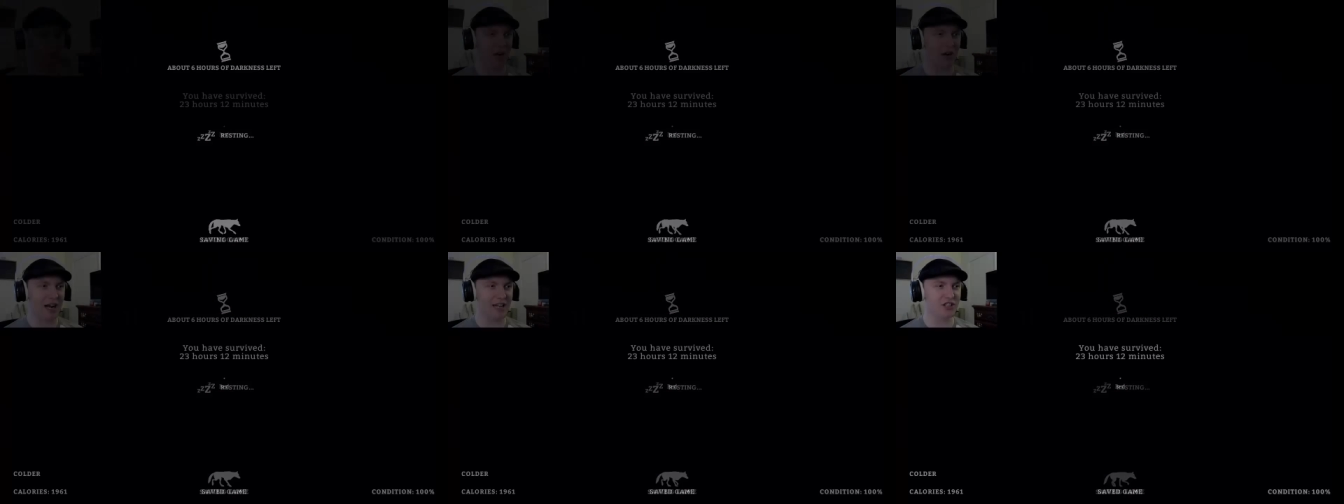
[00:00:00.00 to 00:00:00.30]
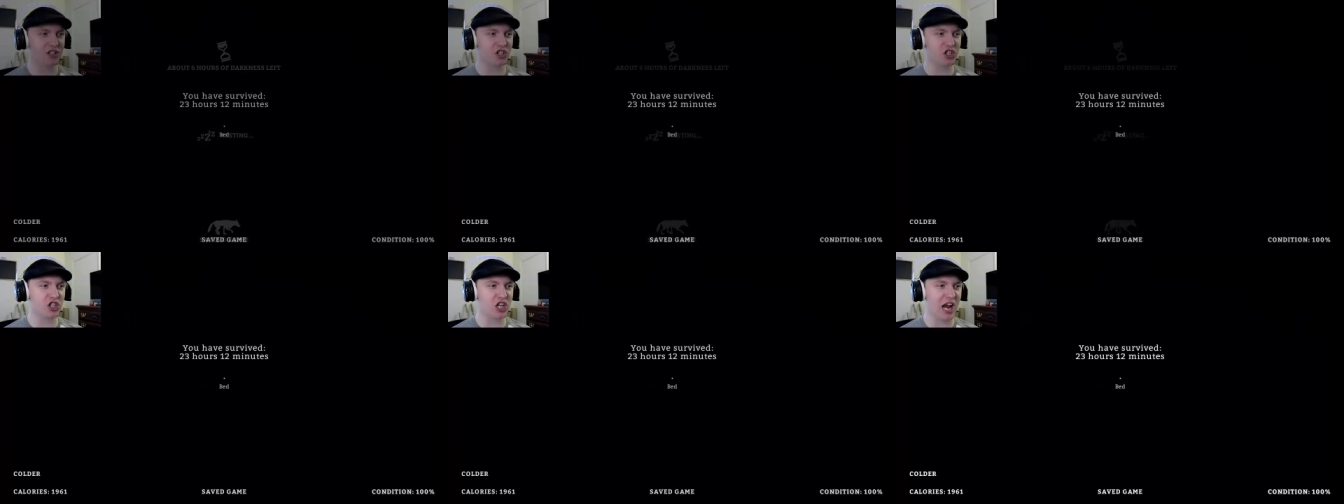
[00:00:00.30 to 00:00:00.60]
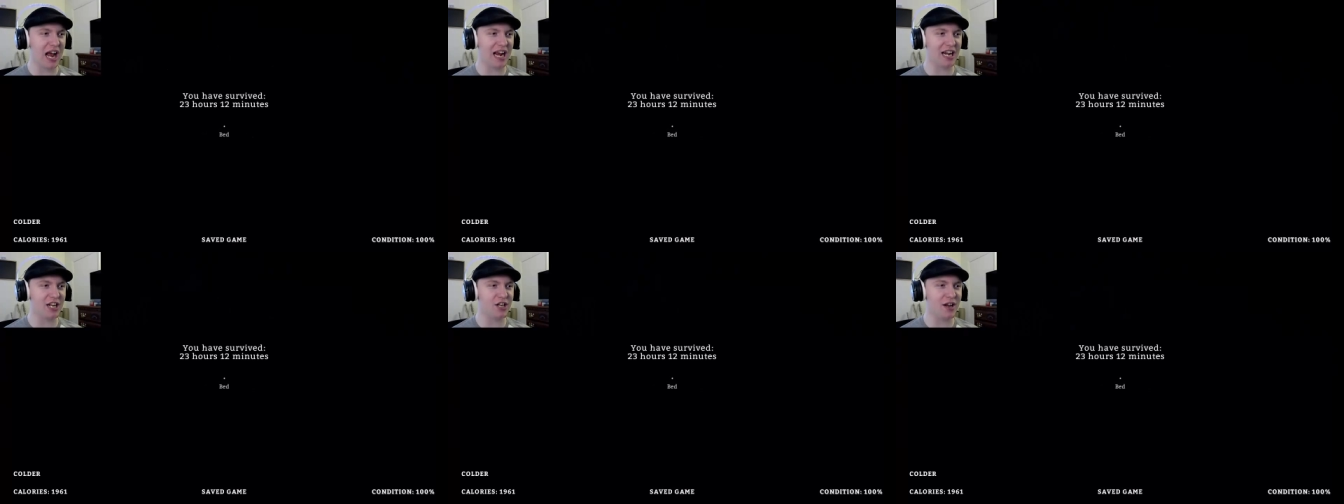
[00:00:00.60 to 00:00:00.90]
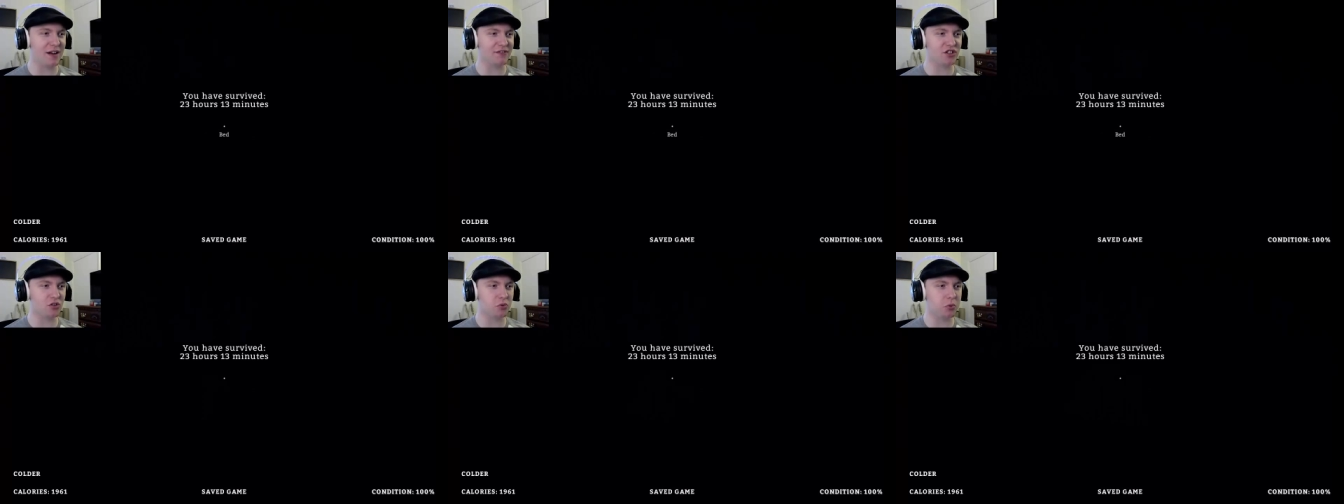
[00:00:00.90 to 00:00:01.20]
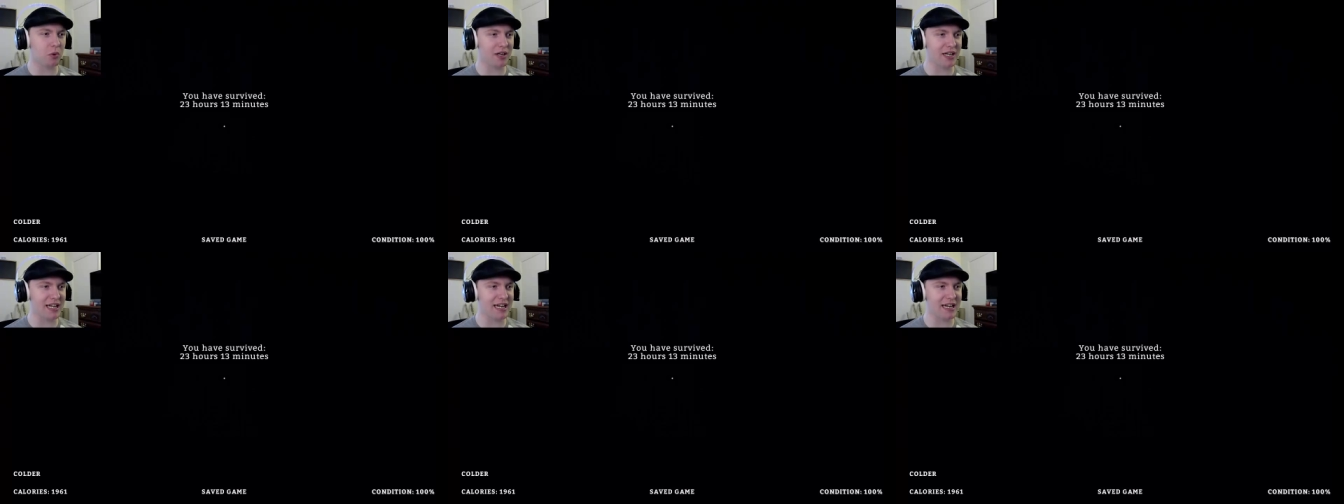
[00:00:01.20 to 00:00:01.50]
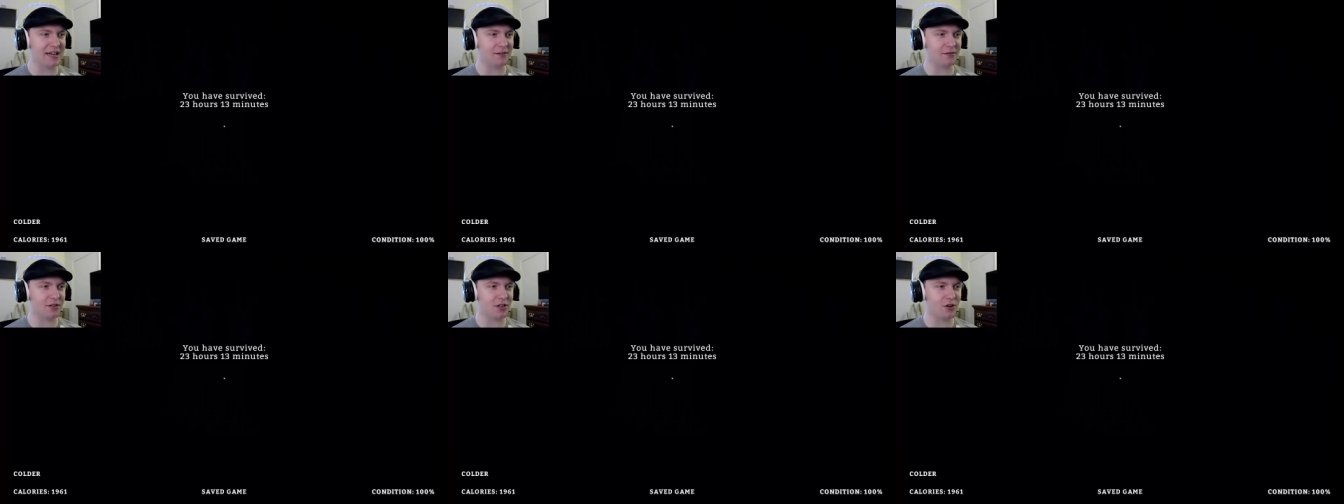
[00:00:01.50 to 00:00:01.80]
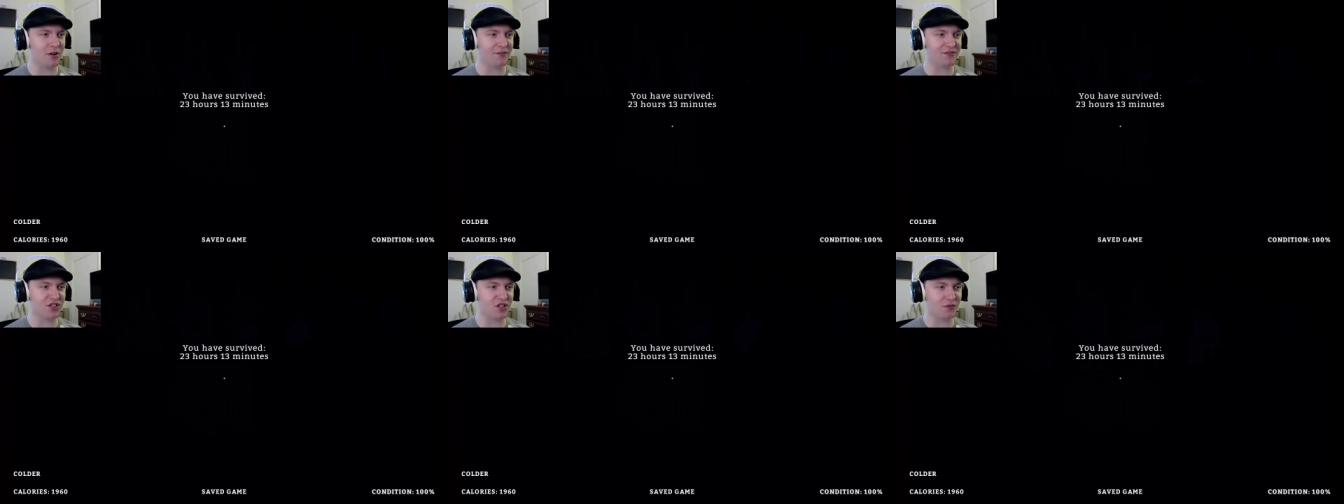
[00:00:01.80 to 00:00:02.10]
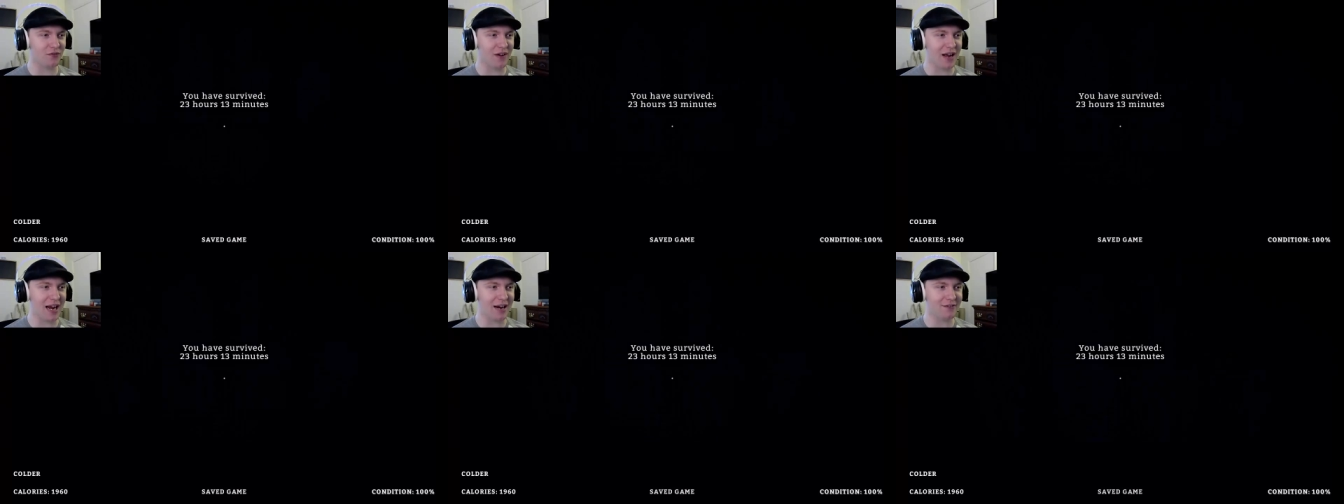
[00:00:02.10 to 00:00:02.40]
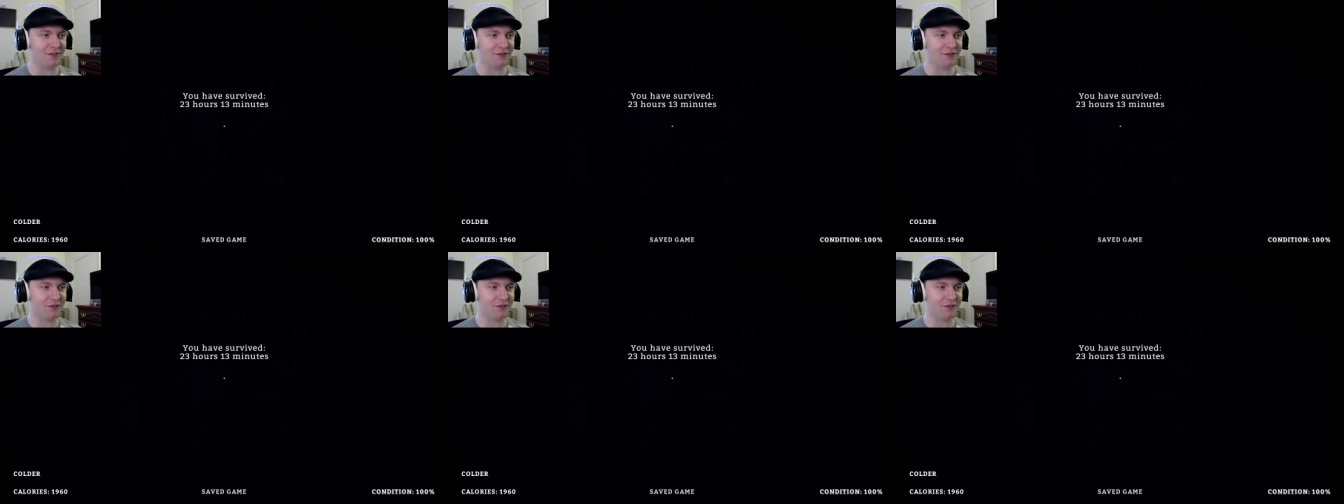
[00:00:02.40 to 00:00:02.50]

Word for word: Rise and shine. You have 20. You have survived